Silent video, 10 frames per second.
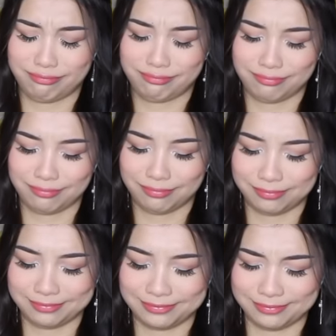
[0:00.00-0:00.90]
you want to know the
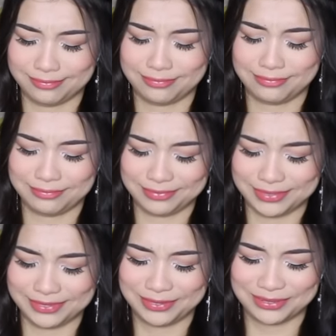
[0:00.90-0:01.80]
real reason why
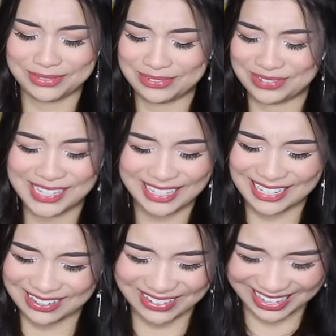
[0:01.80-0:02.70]
we're getting What's
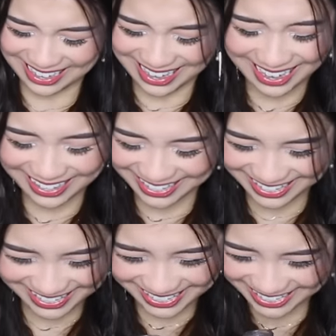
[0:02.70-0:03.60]
going on?
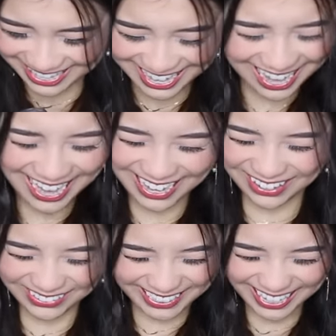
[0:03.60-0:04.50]
I
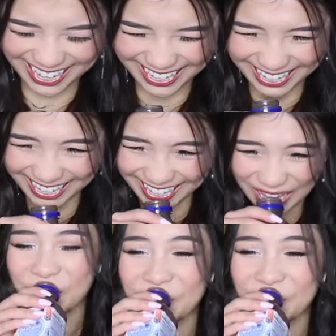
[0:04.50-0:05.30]
don't get it.